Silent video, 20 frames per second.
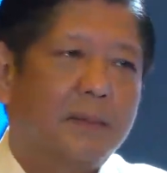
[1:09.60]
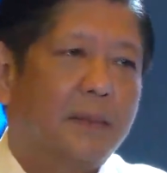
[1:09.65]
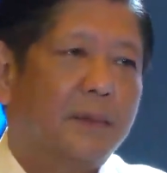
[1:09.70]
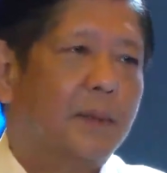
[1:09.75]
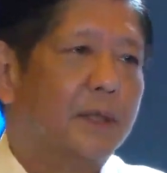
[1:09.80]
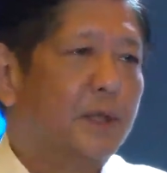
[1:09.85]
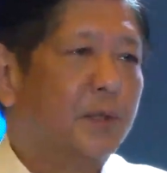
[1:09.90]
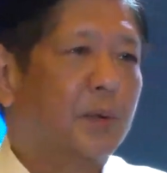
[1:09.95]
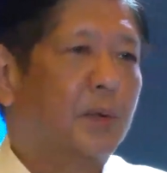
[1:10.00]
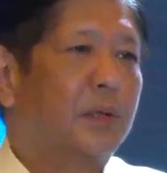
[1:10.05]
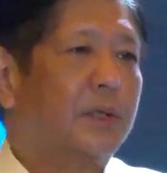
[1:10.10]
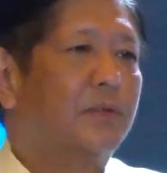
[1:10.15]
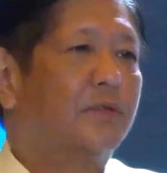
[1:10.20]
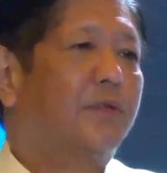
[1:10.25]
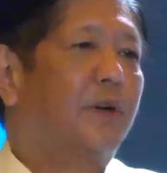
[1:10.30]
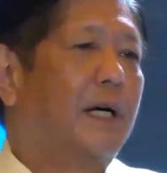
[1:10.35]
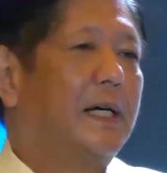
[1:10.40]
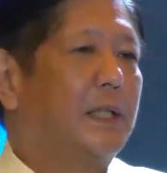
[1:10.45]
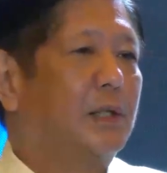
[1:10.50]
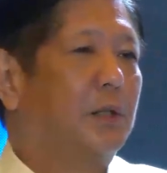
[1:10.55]
But your
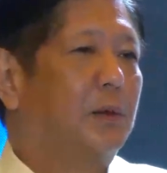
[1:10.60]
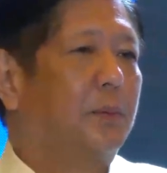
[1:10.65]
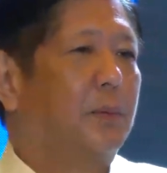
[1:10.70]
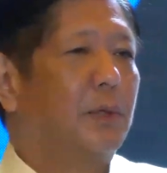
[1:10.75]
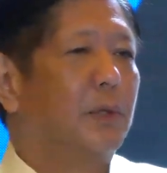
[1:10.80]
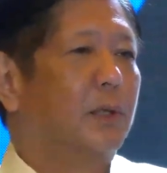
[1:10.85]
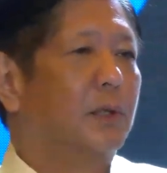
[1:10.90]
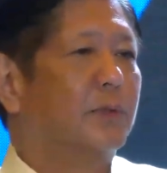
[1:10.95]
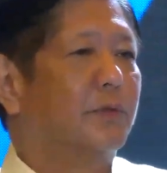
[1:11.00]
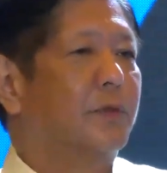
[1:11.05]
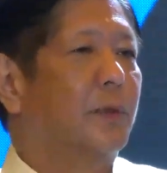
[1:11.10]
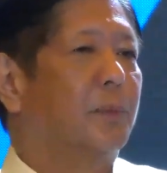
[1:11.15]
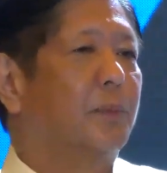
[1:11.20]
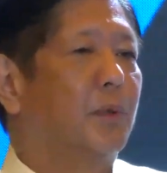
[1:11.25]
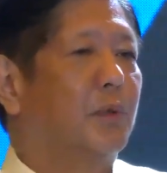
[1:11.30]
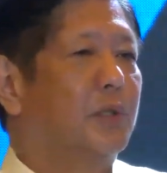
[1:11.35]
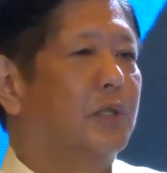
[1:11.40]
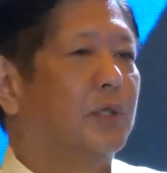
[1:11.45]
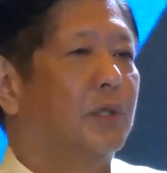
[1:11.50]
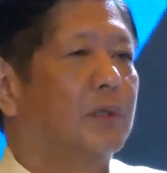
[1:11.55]
invaluable
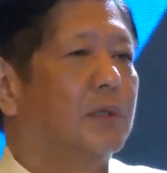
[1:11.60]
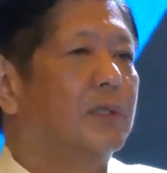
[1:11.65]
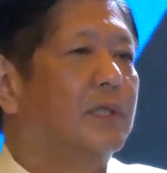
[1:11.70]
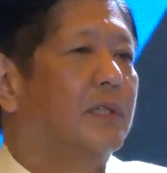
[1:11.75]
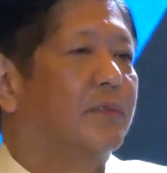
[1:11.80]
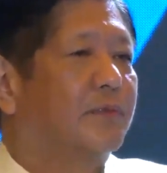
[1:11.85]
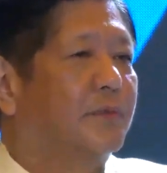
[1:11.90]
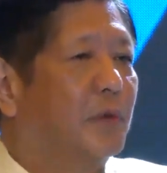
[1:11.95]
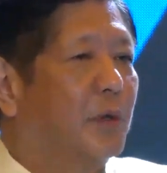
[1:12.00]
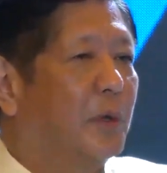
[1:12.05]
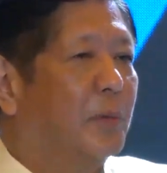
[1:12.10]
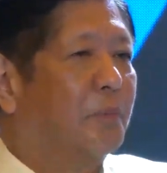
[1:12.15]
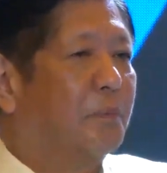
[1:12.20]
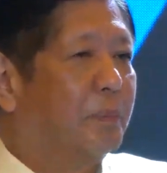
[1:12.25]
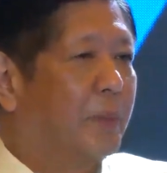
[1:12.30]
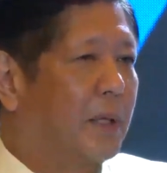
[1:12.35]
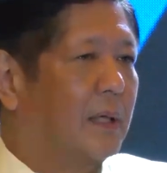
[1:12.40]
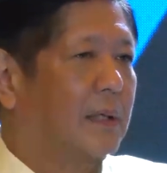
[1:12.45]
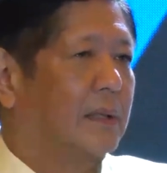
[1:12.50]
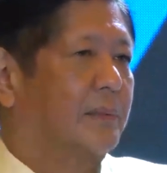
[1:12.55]
contributions
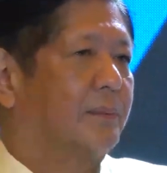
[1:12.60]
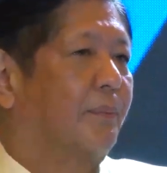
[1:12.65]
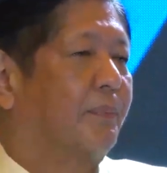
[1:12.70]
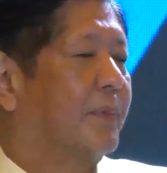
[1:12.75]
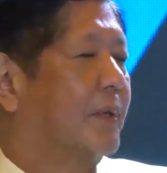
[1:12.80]
form part